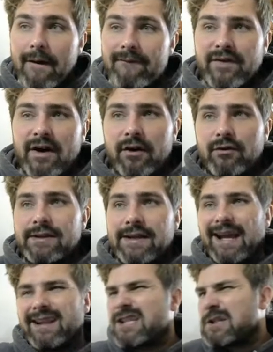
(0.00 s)
Valkyrie
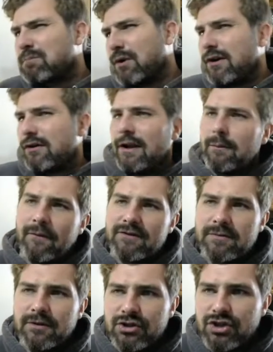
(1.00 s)
deck sprinkled in with
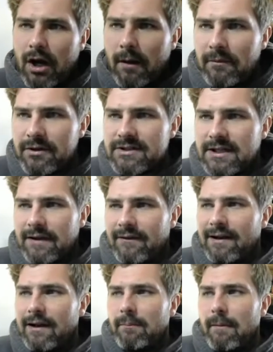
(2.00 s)
some enchantments to give a
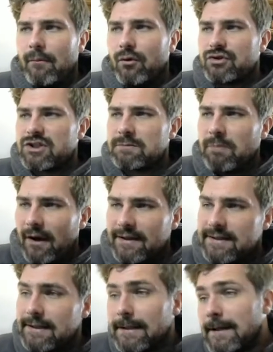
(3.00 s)
little bit more spice.